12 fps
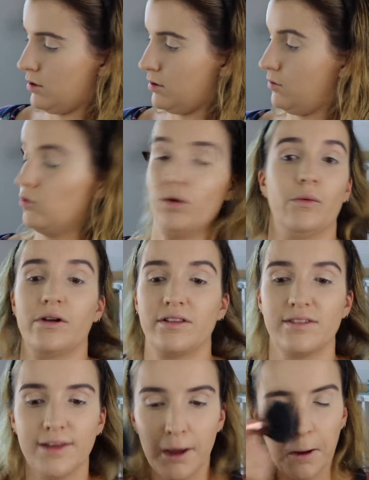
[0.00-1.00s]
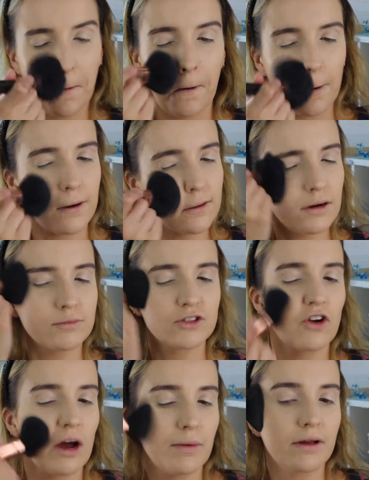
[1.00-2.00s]
That's what I wanted to say. And then I'm
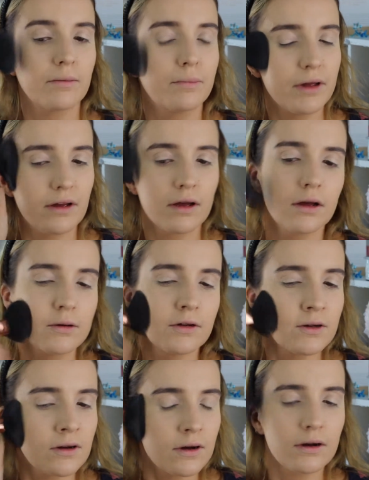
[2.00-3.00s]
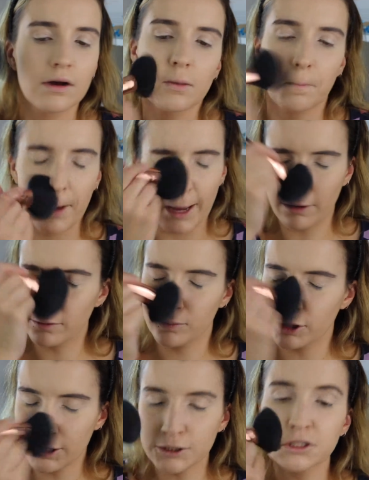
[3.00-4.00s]
just grabbing a big powder
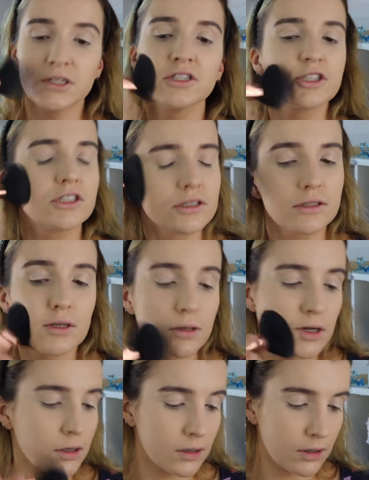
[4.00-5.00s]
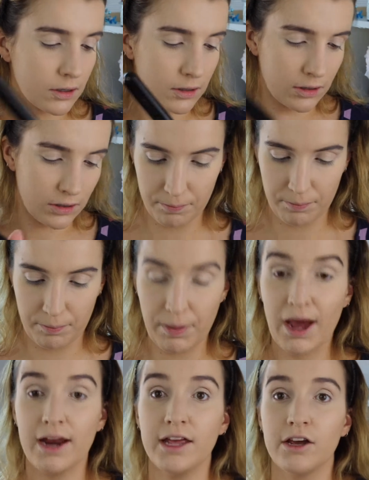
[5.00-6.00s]
brush and just
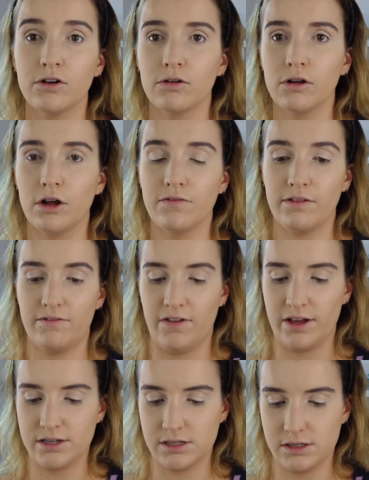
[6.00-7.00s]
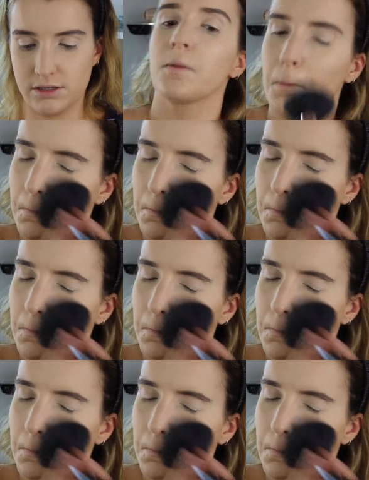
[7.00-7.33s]
patting it all over the face.